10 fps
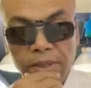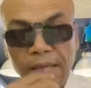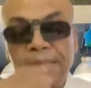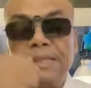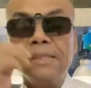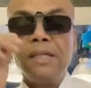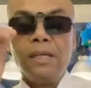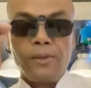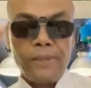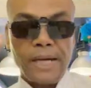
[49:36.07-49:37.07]
entity
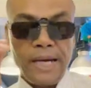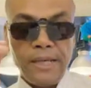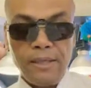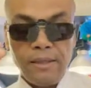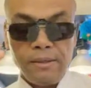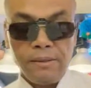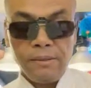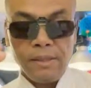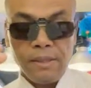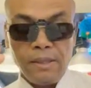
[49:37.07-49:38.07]
created
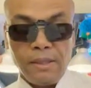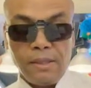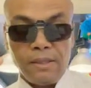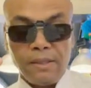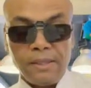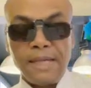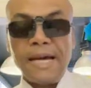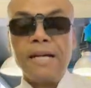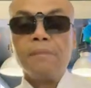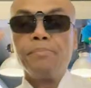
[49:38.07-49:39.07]
that
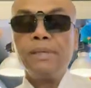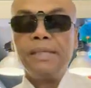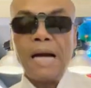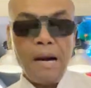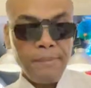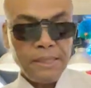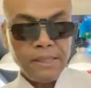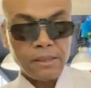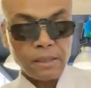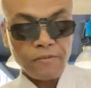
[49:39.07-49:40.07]
had a
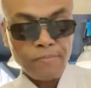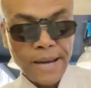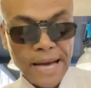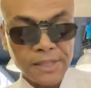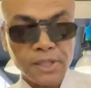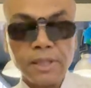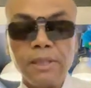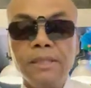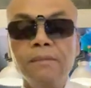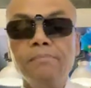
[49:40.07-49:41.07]
predominance of
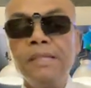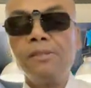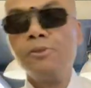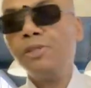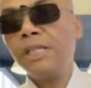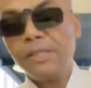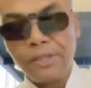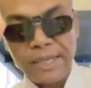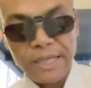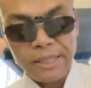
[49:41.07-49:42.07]
masculine mental
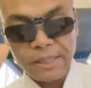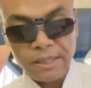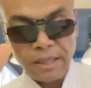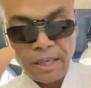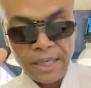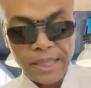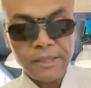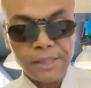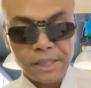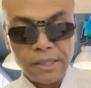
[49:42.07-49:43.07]
gender
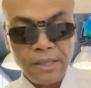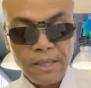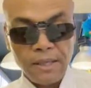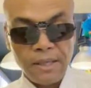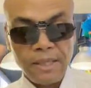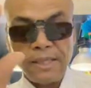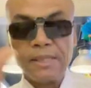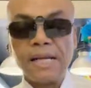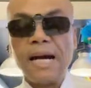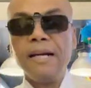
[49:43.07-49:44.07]
energy. It
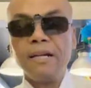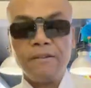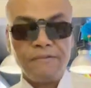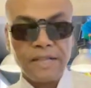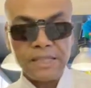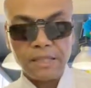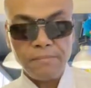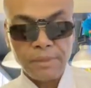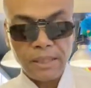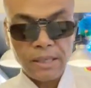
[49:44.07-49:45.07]
is not a flesh
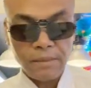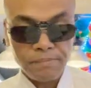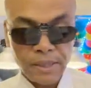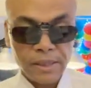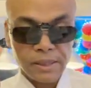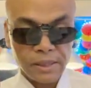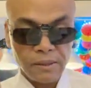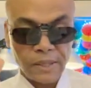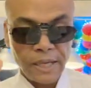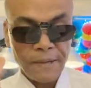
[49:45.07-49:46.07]
and blood person,
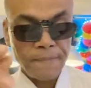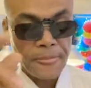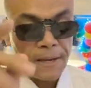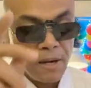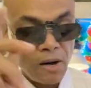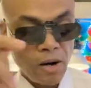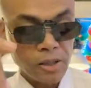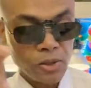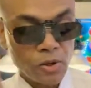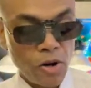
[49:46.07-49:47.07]
okay?
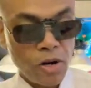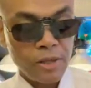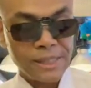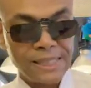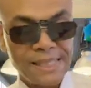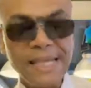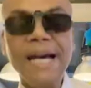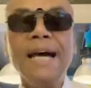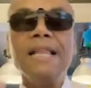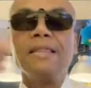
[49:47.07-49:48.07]
Also called
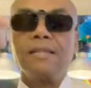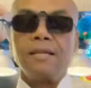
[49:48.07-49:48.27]
Seth